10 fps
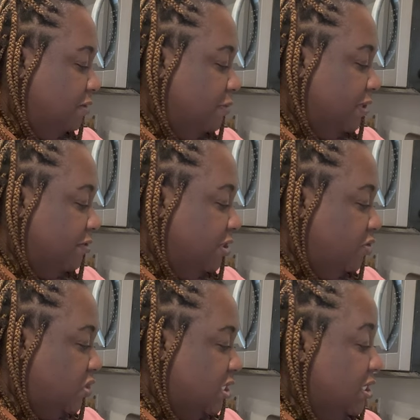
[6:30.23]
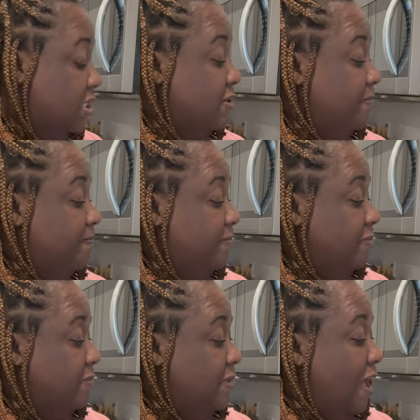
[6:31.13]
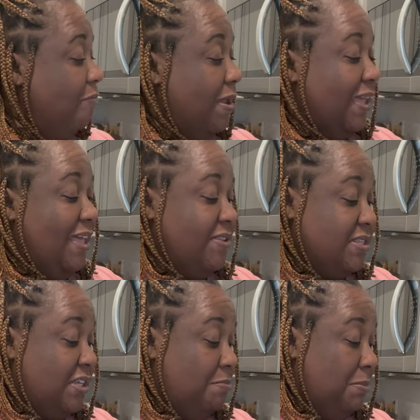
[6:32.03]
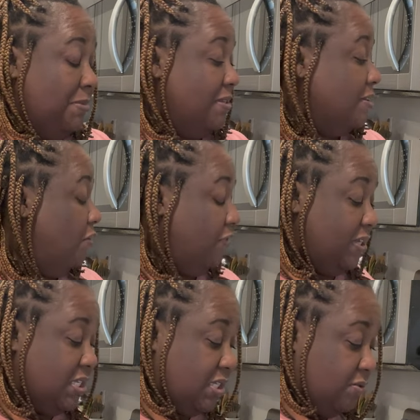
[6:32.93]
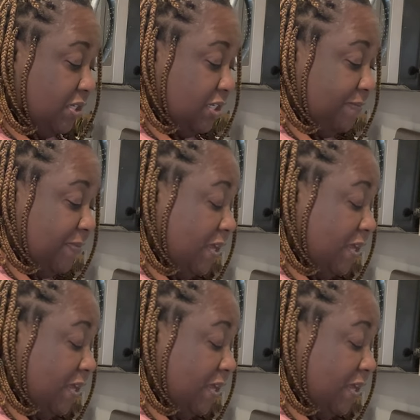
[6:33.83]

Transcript: We're gonna use this. I probably had this a couple of months. Hopefully it's still good.